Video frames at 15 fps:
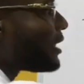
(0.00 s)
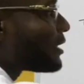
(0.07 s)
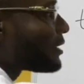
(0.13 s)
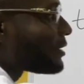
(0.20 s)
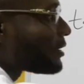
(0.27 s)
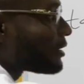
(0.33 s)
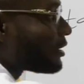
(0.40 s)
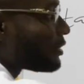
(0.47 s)

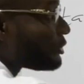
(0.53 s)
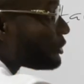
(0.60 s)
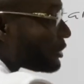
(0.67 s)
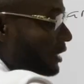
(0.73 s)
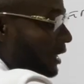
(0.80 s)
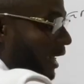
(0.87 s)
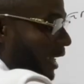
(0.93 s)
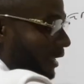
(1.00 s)
this
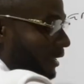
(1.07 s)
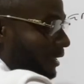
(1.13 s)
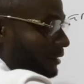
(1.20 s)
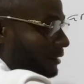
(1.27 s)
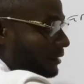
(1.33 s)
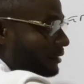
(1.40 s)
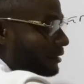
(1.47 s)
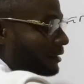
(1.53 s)
trig
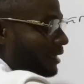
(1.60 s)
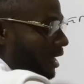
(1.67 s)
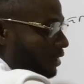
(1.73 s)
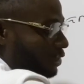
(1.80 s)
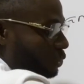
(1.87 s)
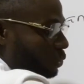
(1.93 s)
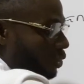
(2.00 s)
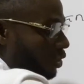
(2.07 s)
identity
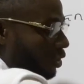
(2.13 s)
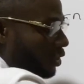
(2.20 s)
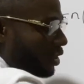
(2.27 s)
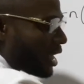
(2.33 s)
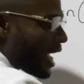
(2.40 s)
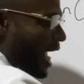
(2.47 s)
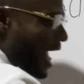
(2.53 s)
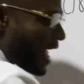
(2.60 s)
as well
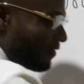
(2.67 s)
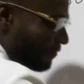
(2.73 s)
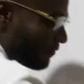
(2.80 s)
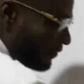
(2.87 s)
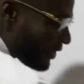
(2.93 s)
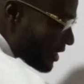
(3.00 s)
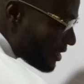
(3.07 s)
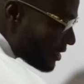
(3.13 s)
and
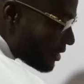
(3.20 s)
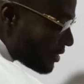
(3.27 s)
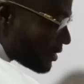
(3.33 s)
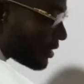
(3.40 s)
fix it